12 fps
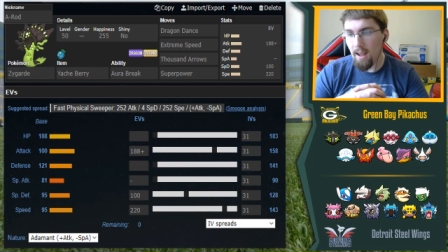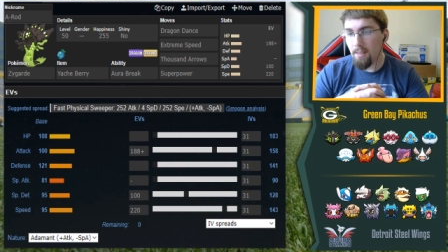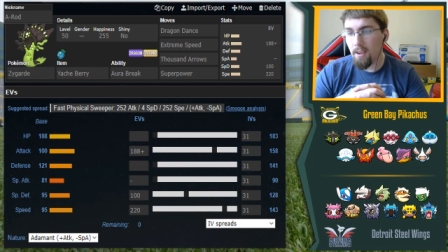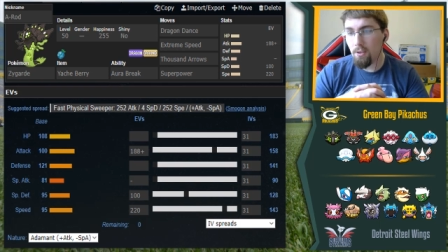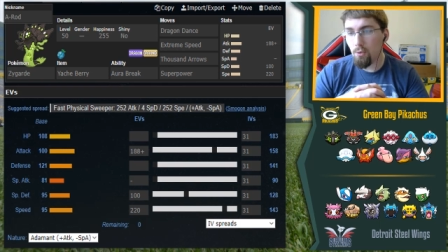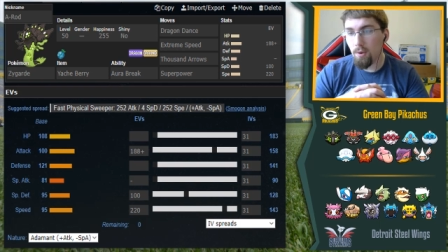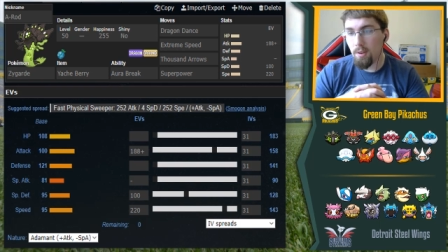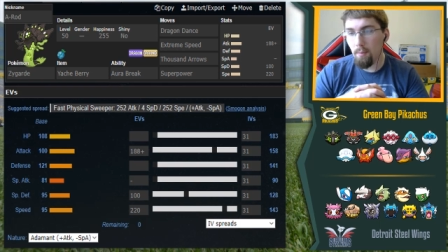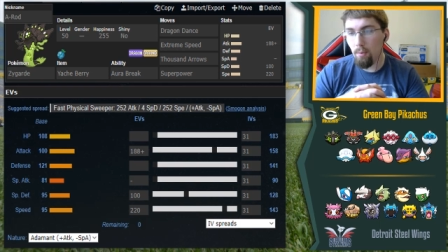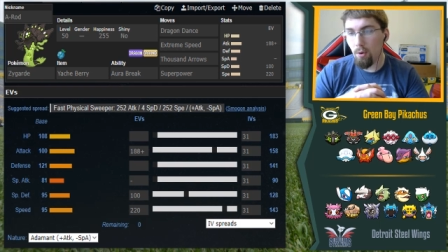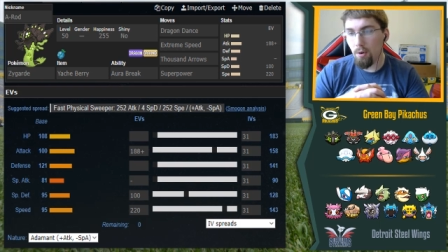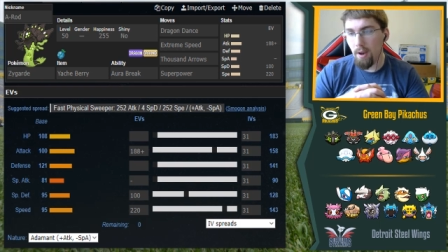I think it's really
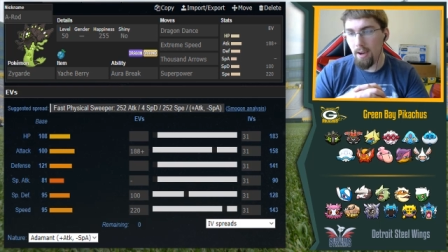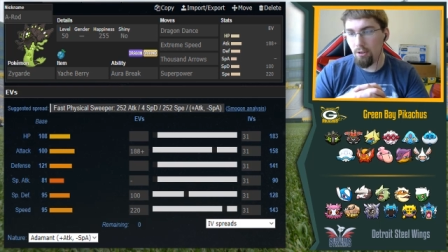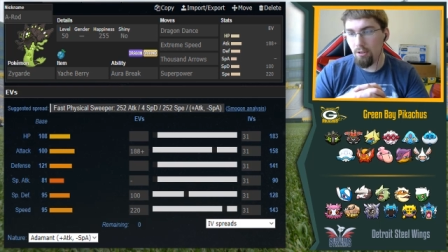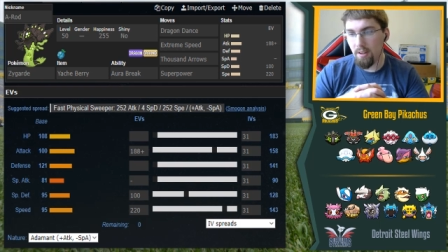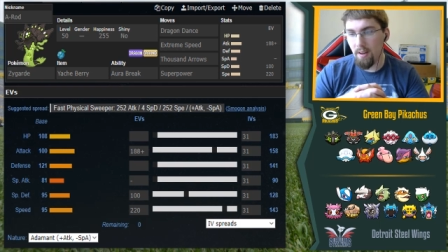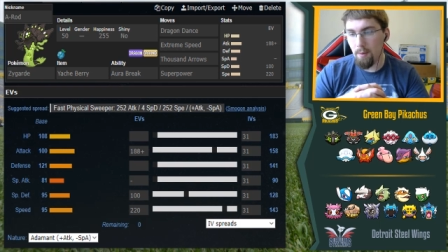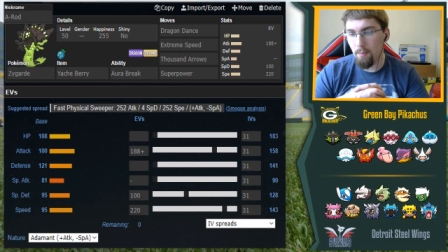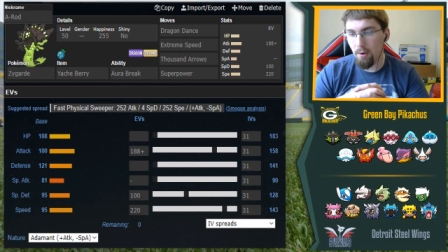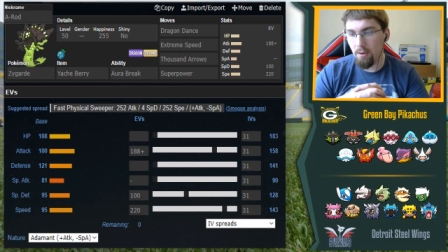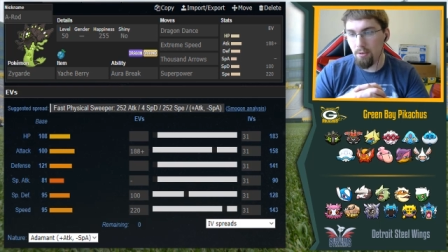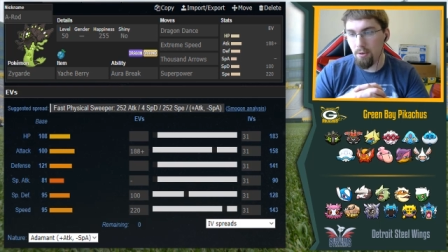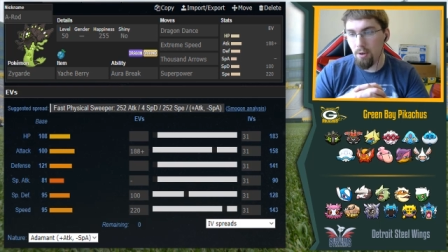important actually that he
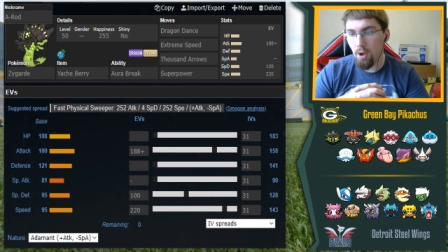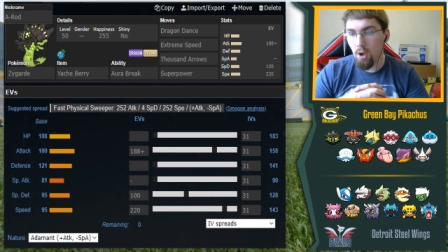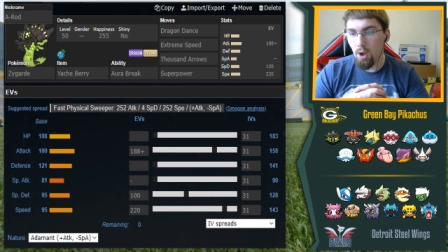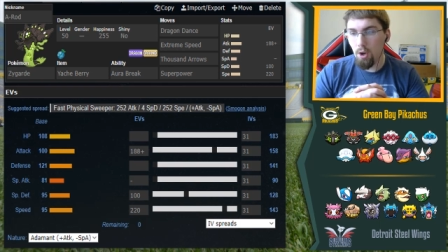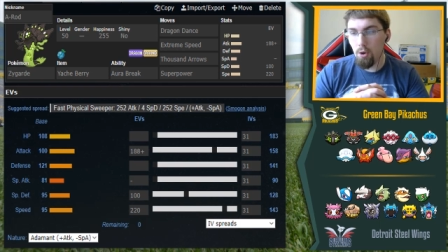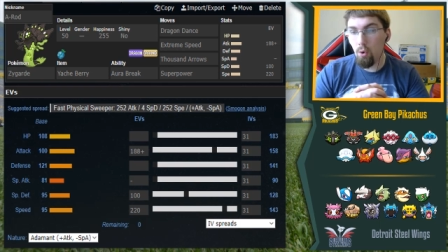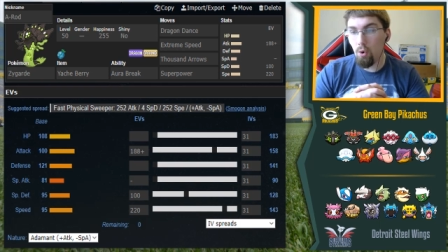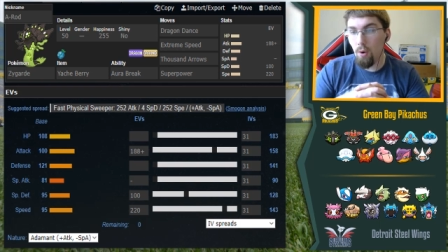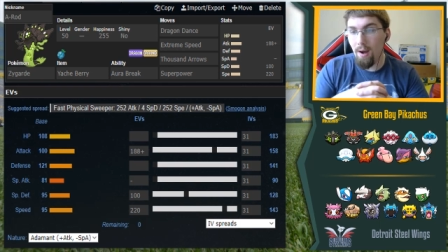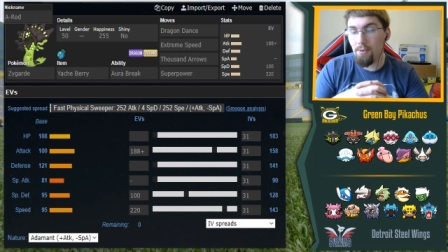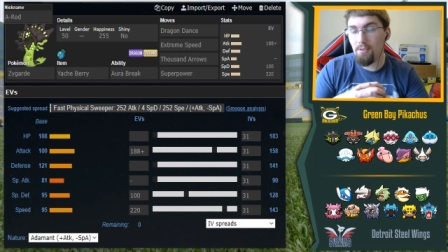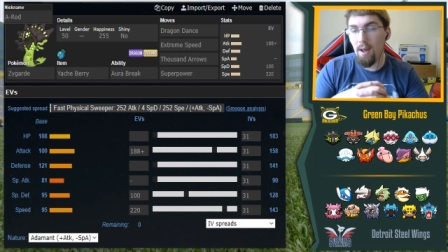brings dual
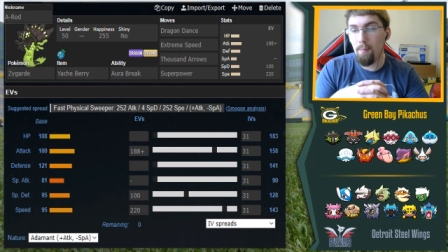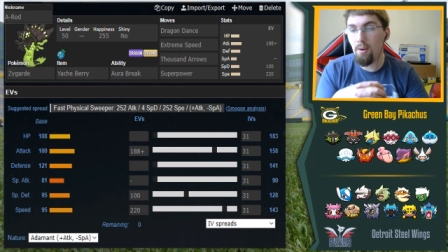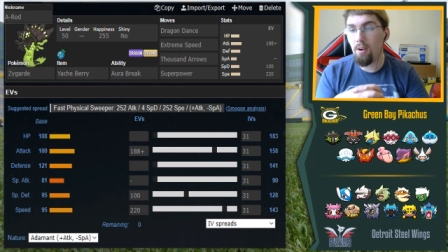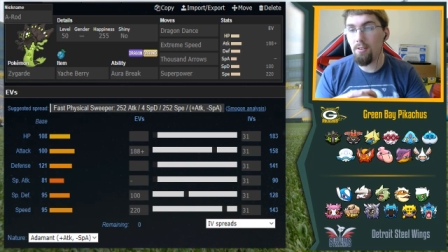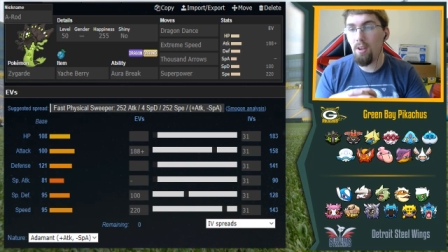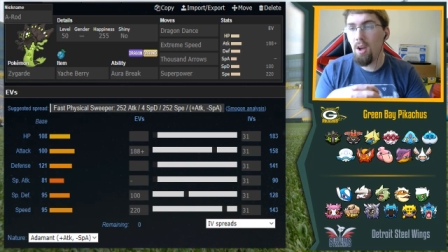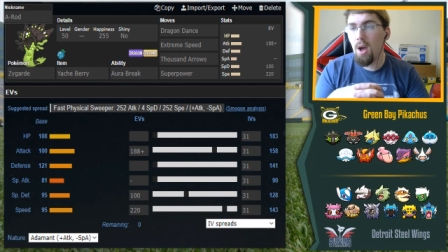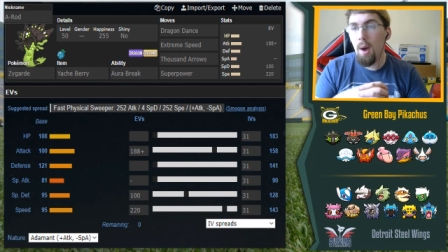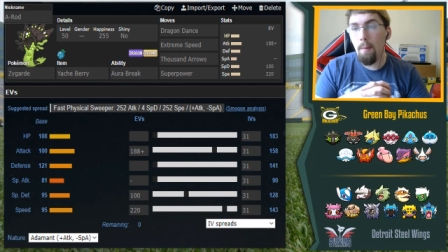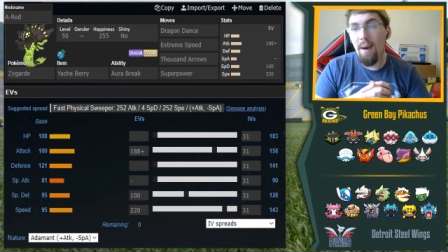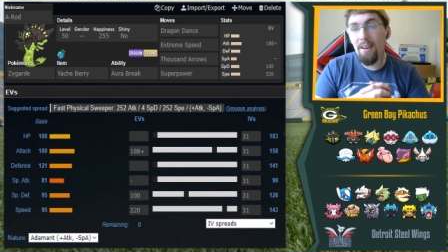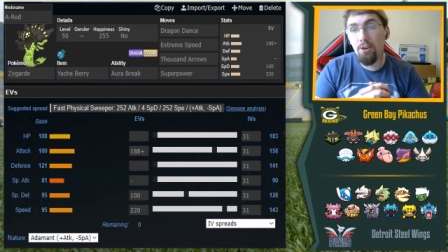ground stab because
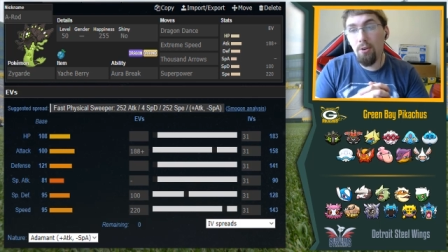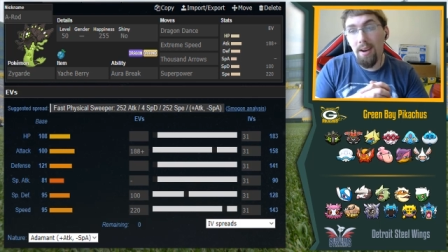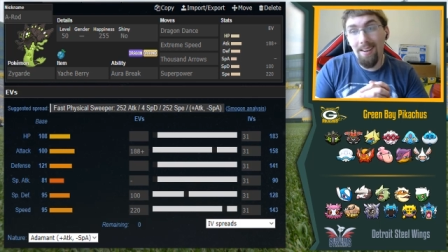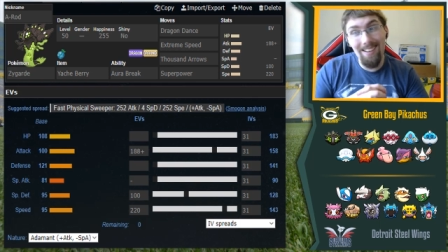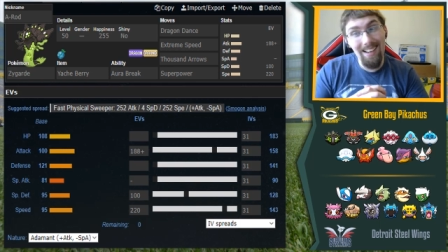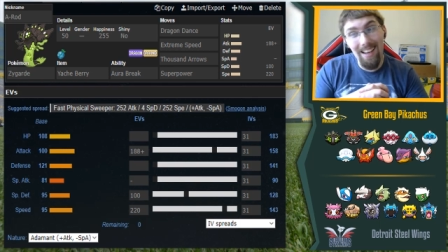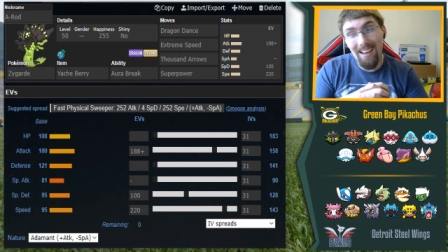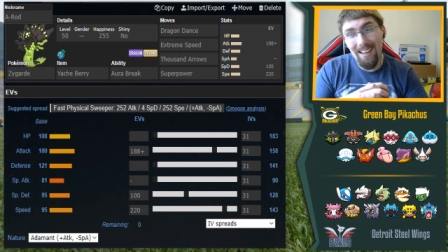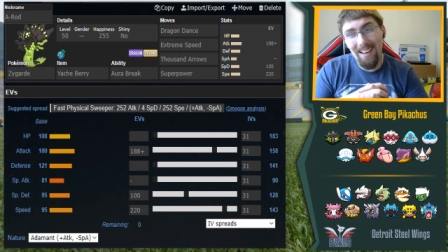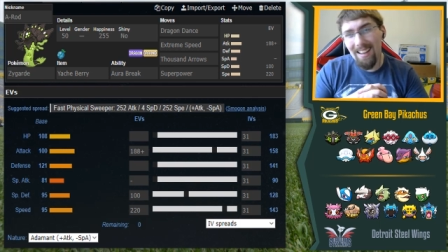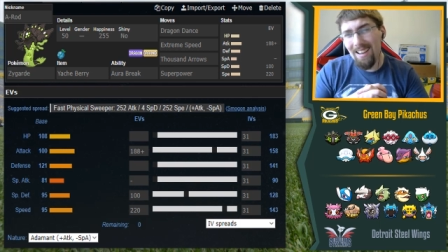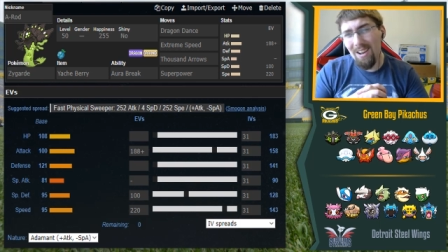Masquerain it
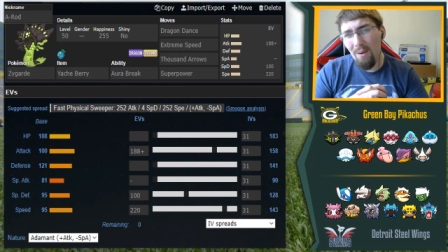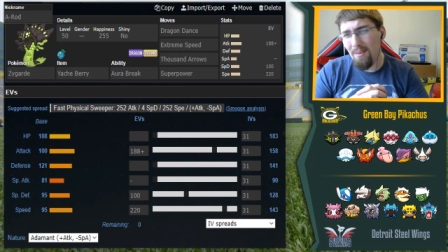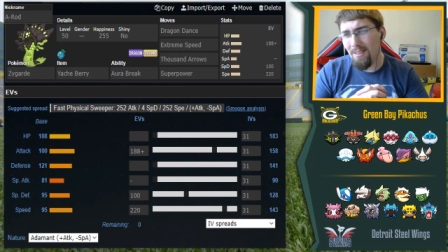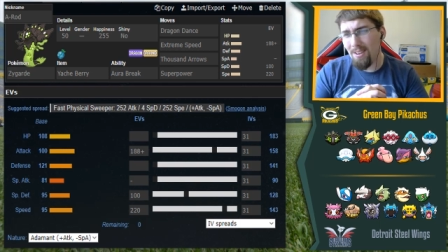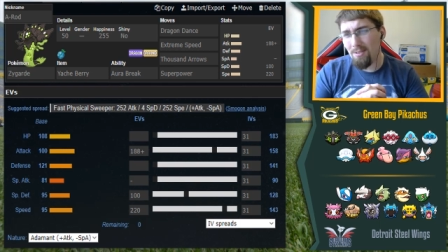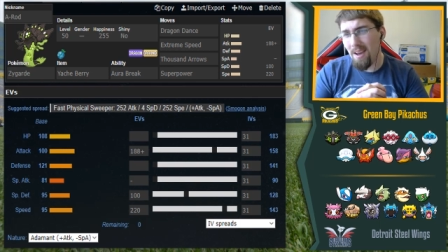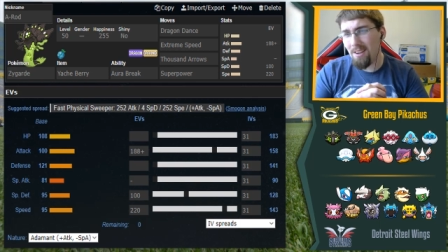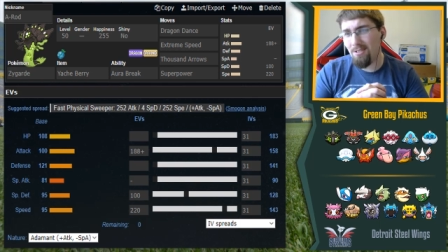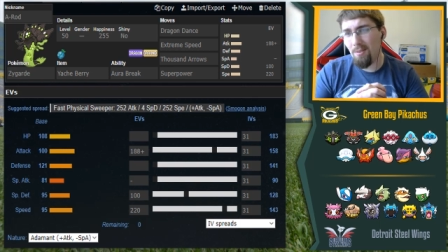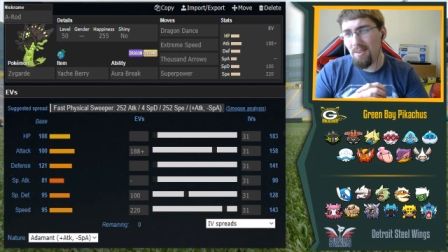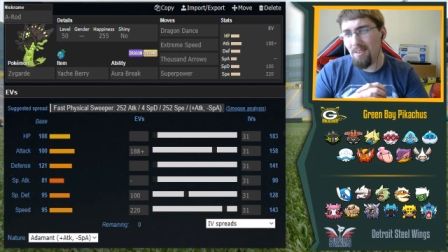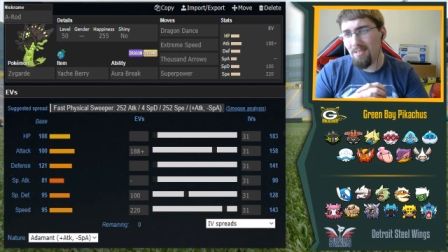ain't coming this
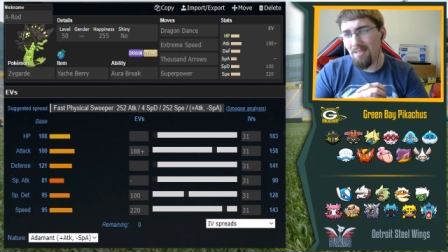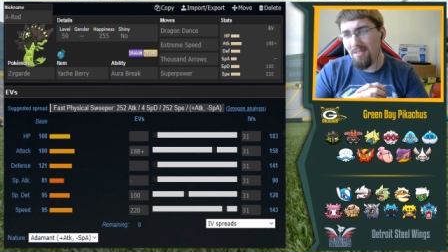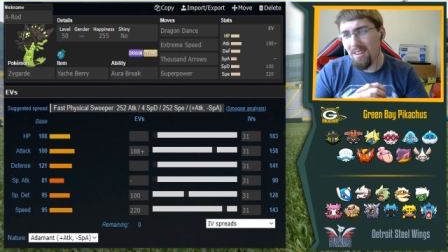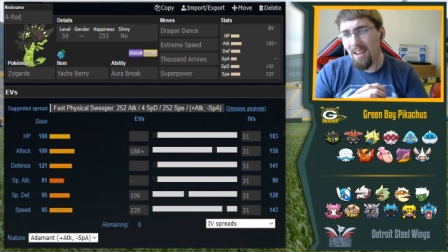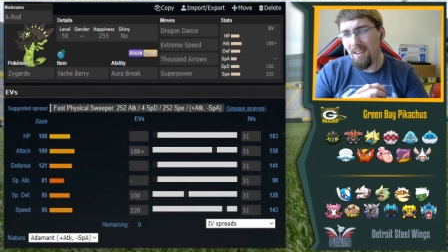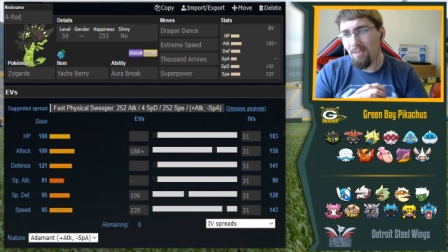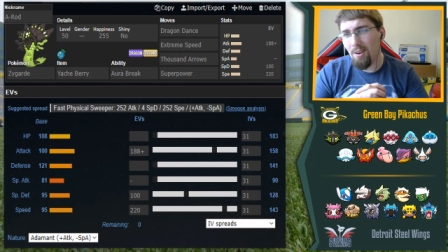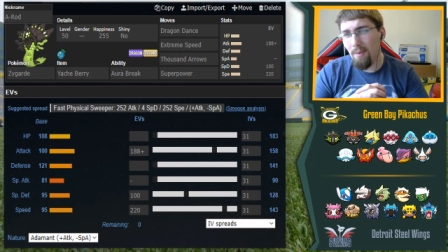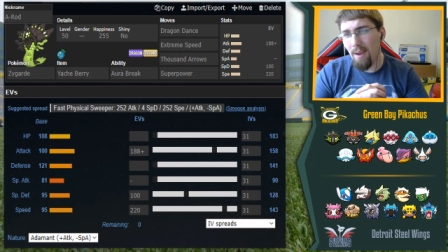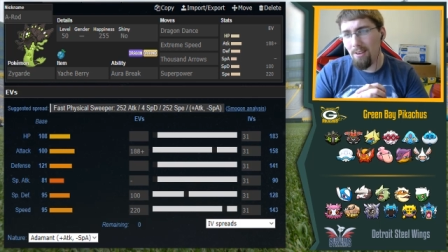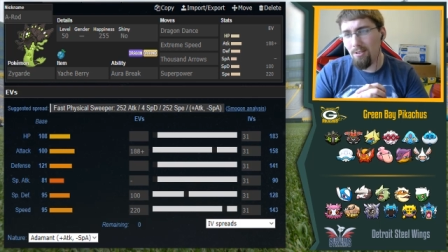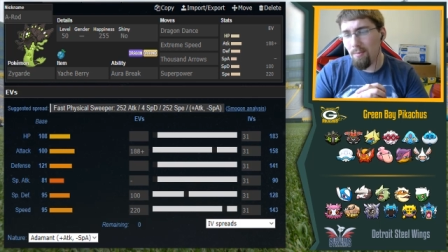matchup. It doesn't really have a good
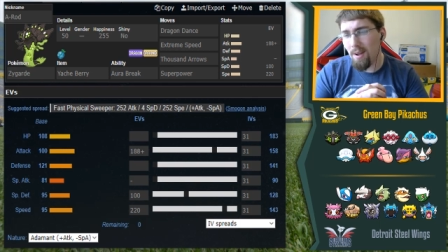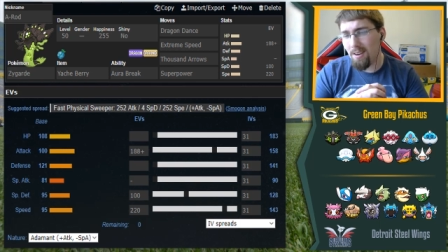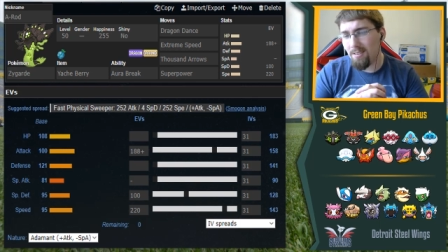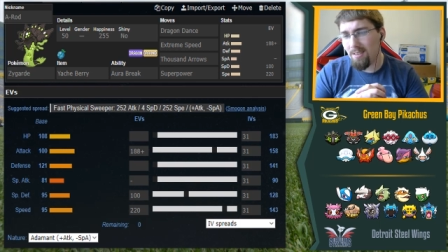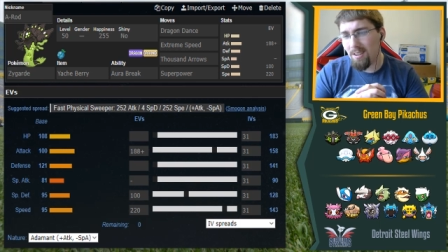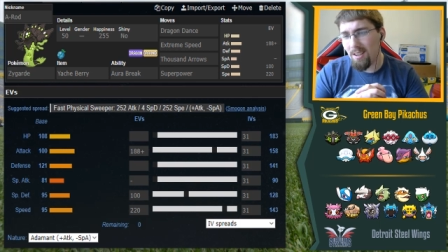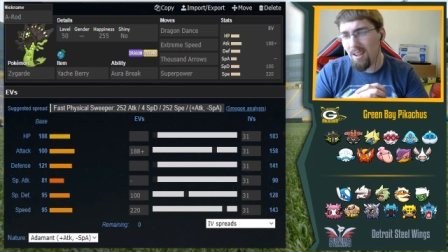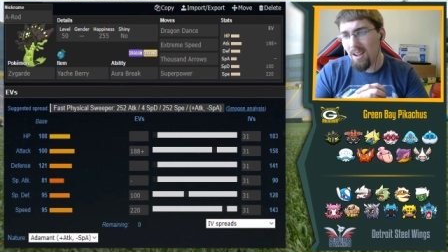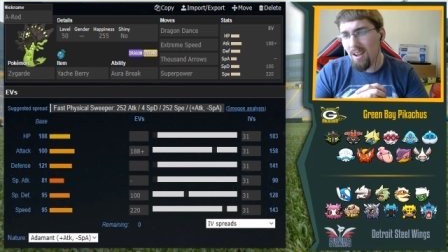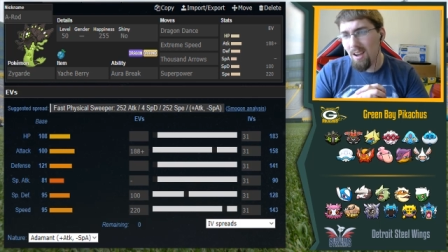matchup honestly.